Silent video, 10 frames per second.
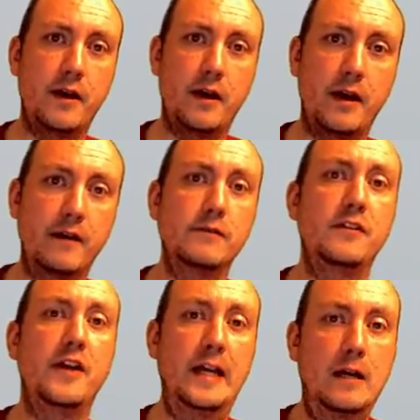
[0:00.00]

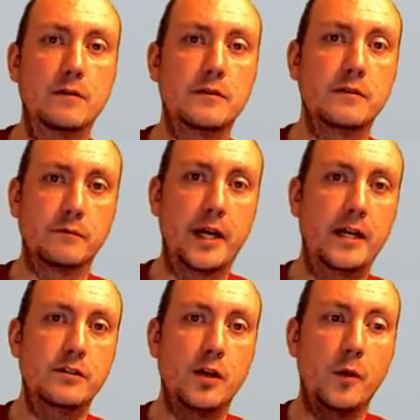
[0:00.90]
everything else. Okay,
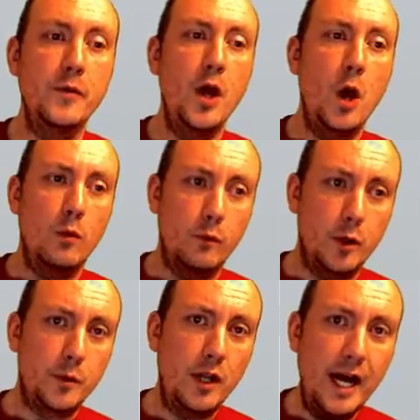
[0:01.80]
so when we
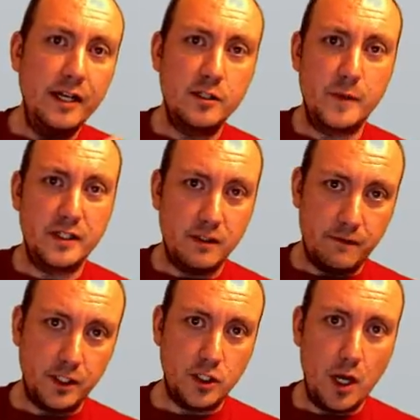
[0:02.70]
apply to
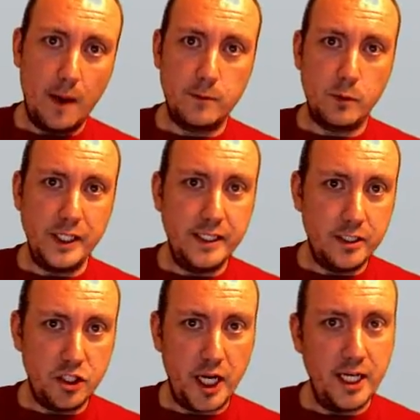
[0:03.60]
specific jobs, we need to
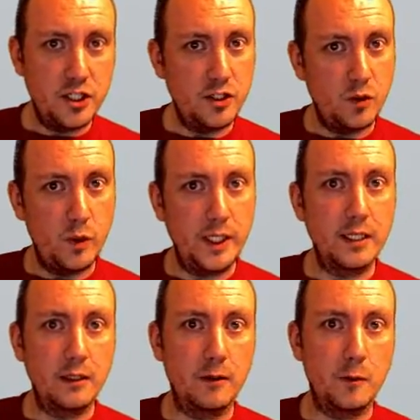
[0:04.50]
change it and tweak it a
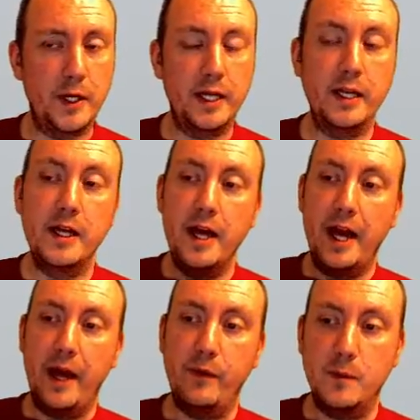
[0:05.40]
little bit,
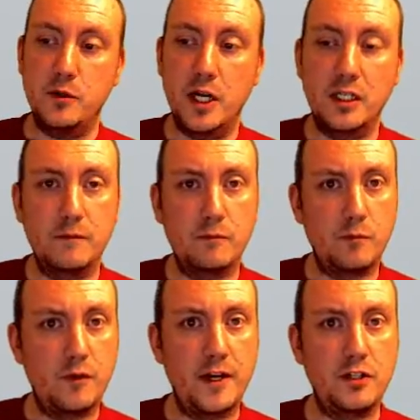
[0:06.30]
and the objective and
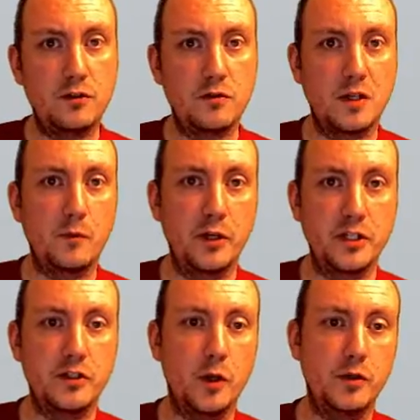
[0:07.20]
professional summary is
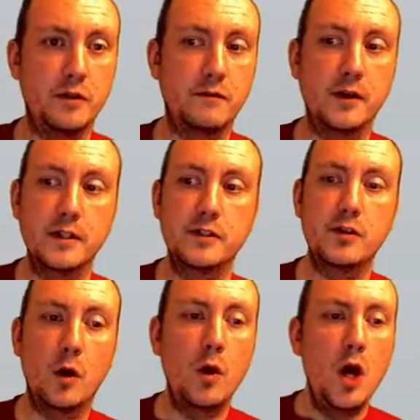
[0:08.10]
no different.
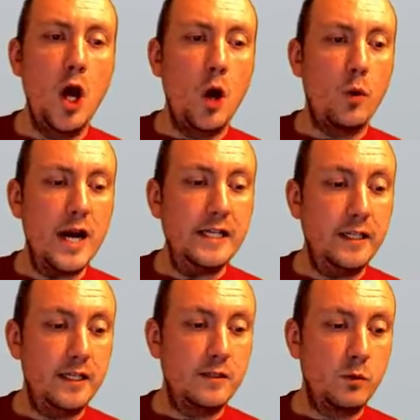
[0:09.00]
So what I did
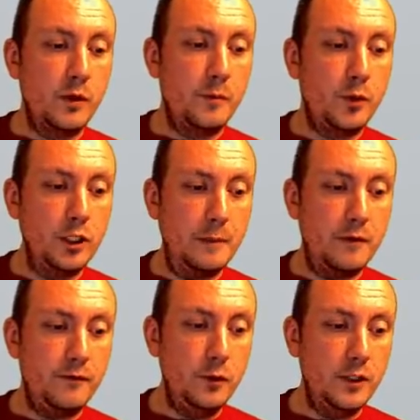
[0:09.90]
is we pulled up a
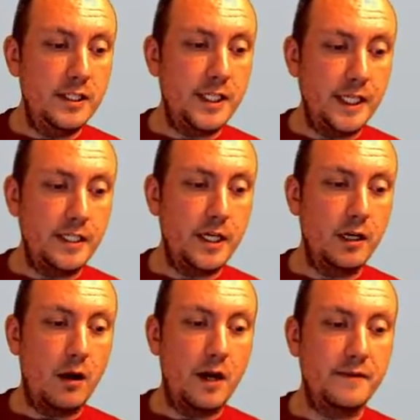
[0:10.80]
few listings here
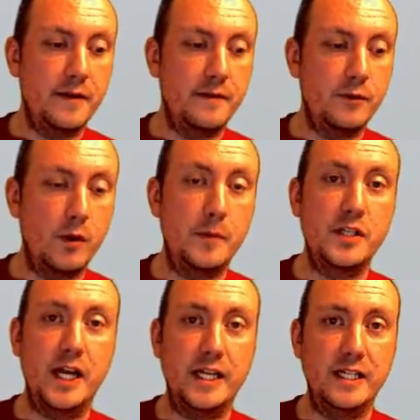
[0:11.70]
off of the
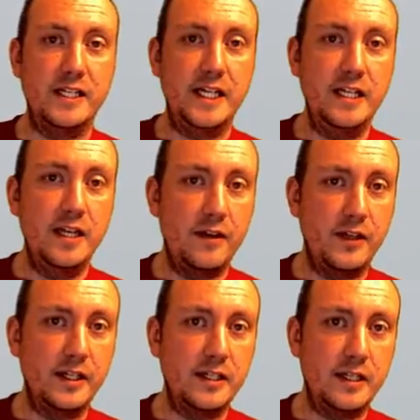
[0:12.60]
website Indeed. I think
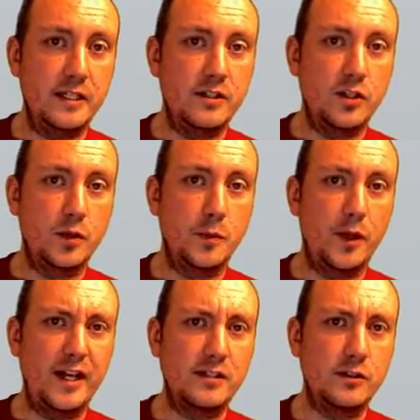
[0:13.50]
Indeed's a good
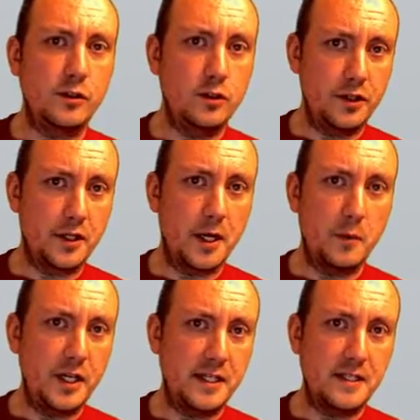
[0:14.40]
place. Usually the
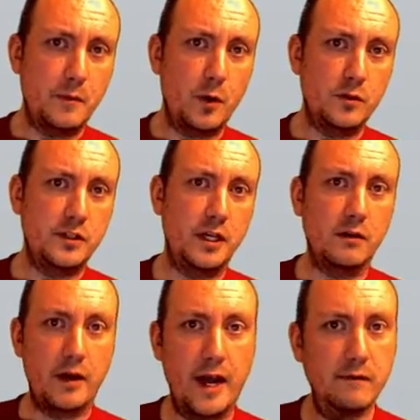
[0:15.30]
companies that post there or
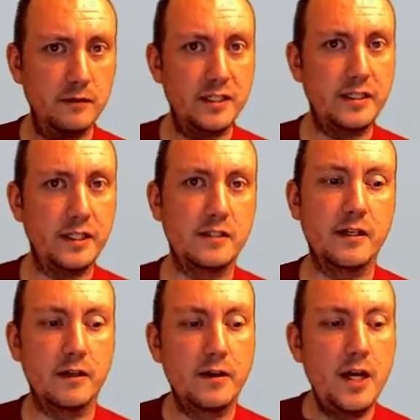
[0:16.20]
have listings
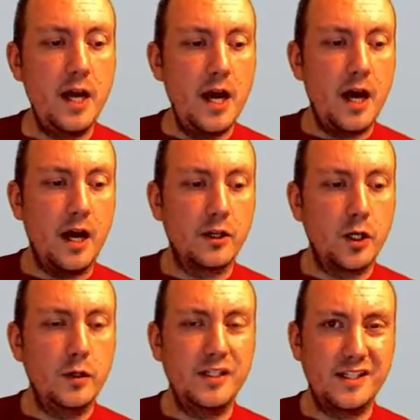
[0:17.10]
there go
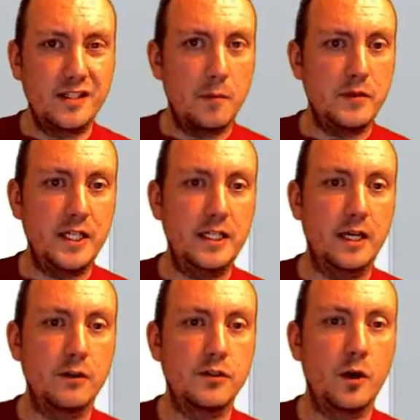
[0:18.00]
into some detail.
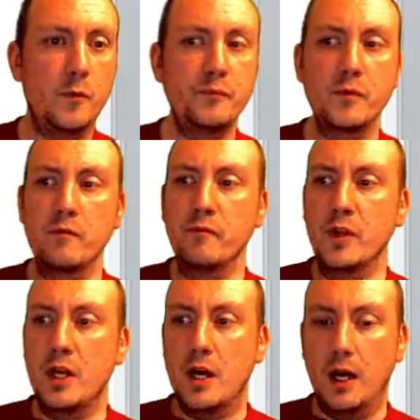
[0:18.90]
So
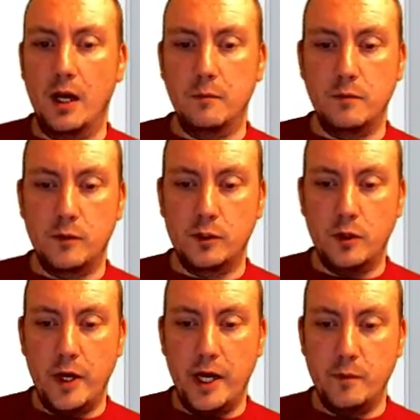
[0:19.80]
go
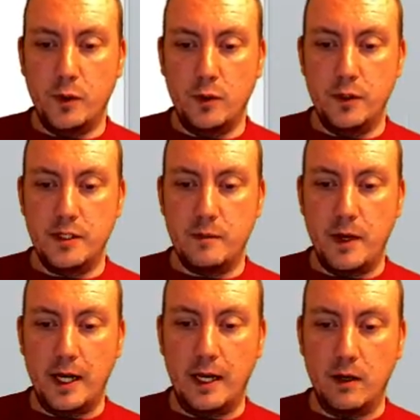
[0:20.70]
ahead and pull this back
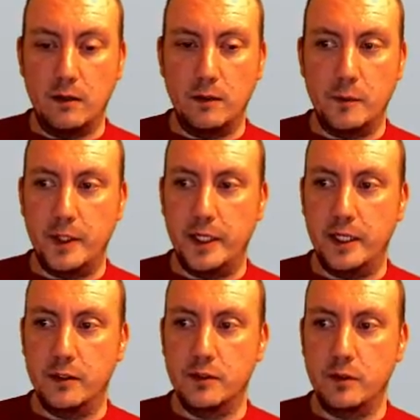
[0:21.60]
out a little bit
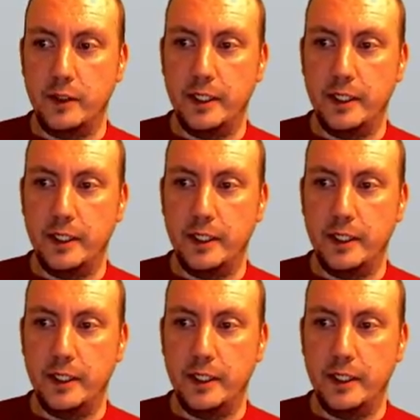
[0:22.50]
here so we